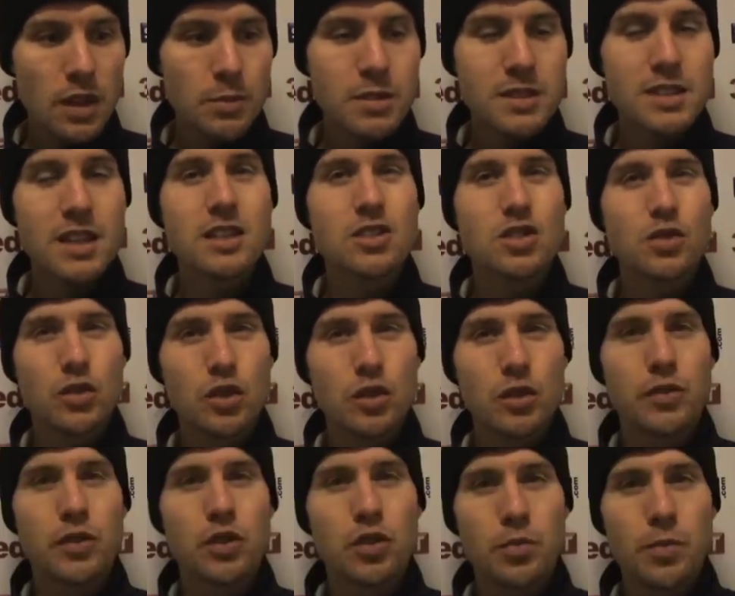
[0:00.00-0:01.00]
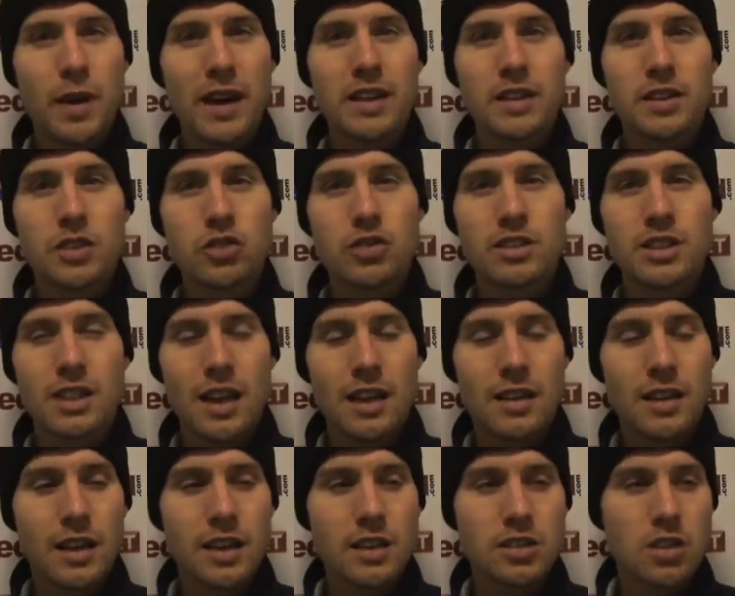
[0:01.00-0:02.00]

potential for a few bad injuries out there.